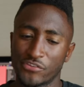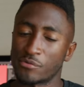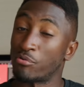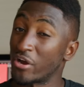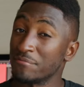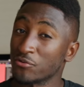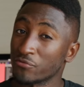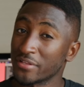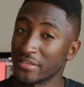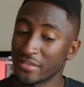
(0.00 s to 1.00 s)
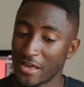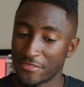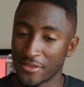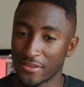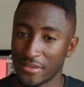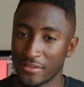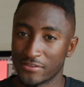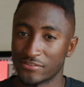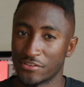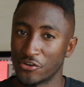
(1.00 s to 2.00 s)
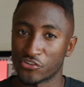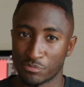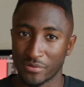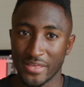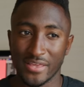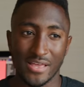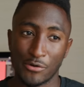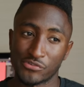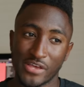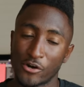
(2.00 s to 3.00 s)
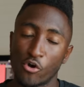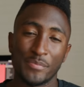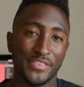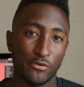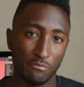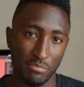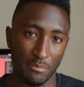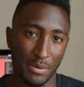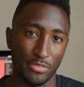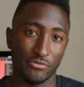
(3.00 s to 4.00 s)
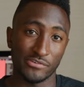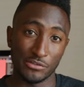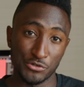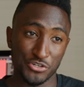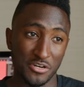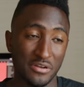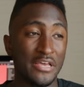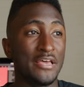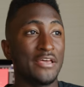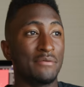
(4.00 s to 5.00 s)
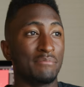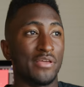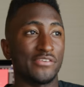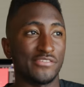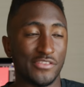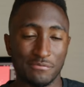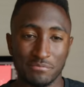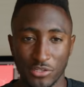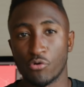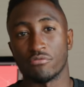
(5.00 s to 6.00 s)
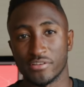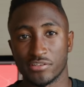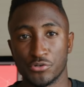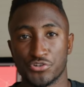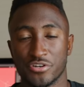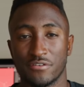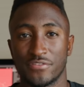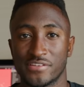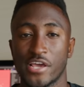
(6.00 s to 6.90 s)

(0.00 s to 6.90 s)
disappointment, really, I think, is the display. I was kind of hoping they would bump up the resolution because the lower resolution of the